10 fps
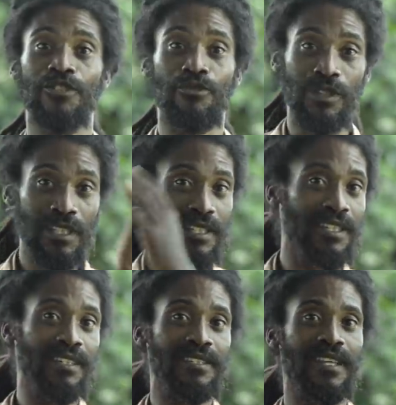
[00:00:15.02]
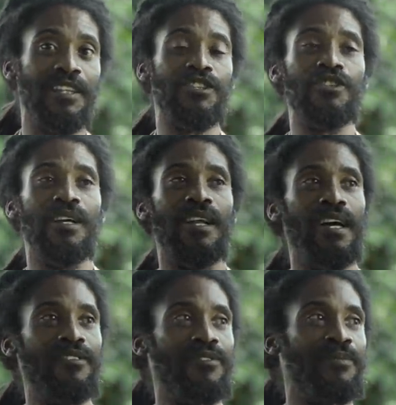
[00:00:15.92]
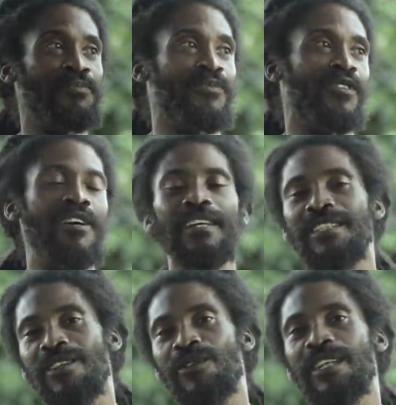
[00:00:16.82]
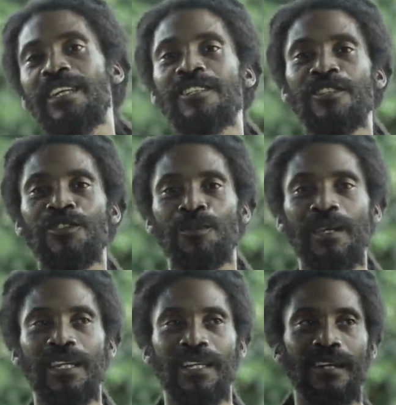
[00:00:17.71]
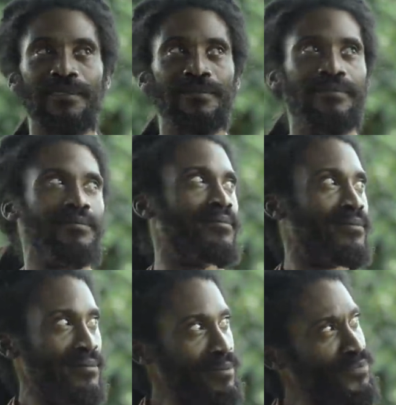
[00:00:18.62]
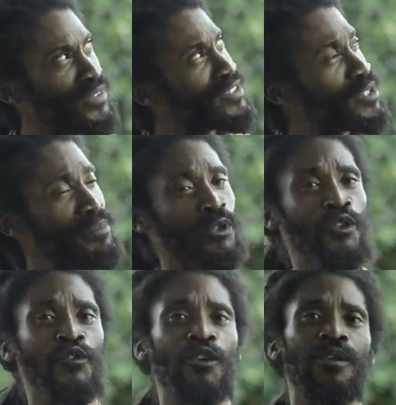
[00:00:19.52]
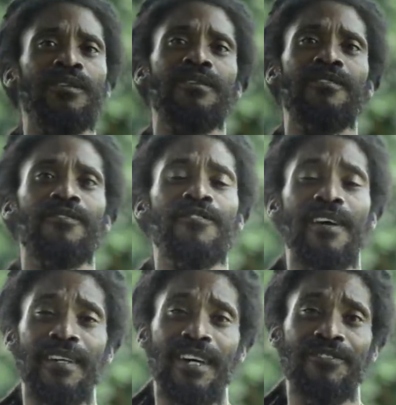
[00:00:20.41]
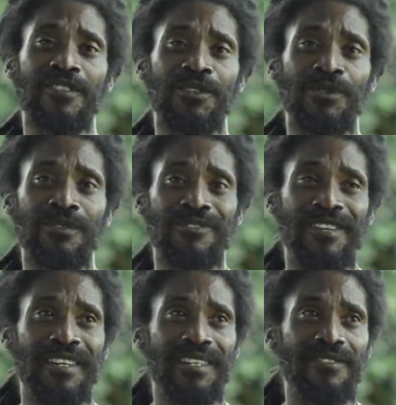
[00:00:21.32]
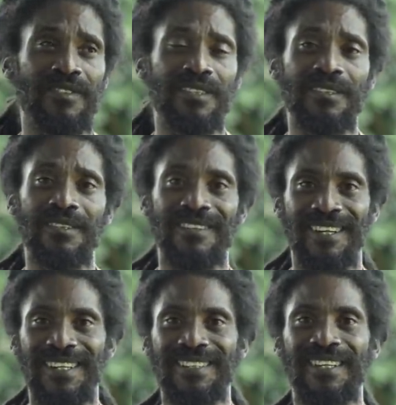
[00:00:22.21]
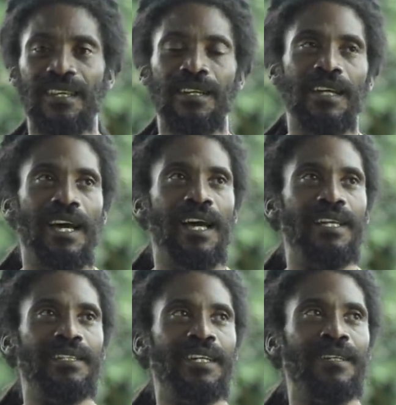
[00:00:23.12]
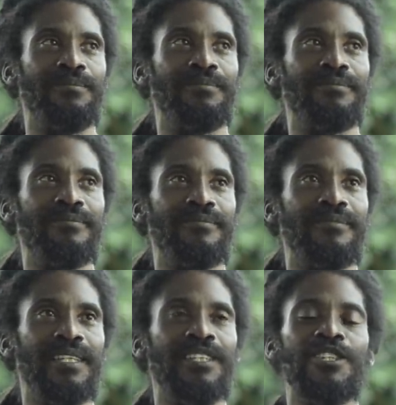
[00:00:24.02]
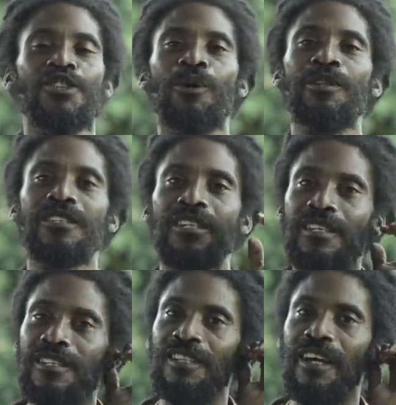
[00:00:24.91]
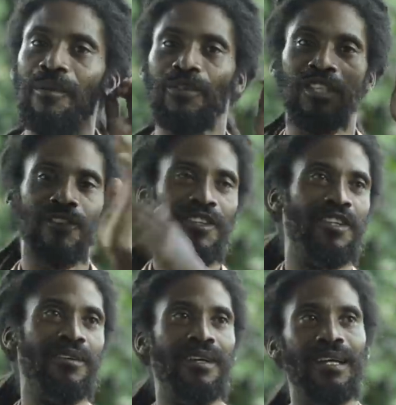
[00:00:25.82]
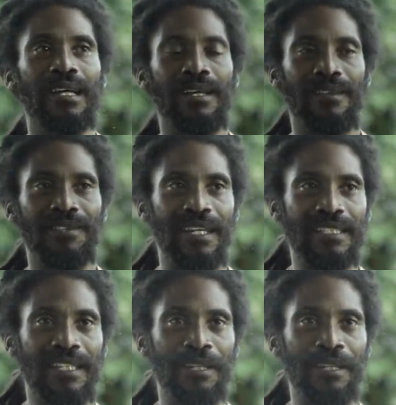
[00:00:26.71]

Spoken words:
to Reasonings at the Tree of Life, right here in Kingston, Jamaica. It's a beautiful Friday afternoon, Friday evening, right? And there's so much things in the atmosphere that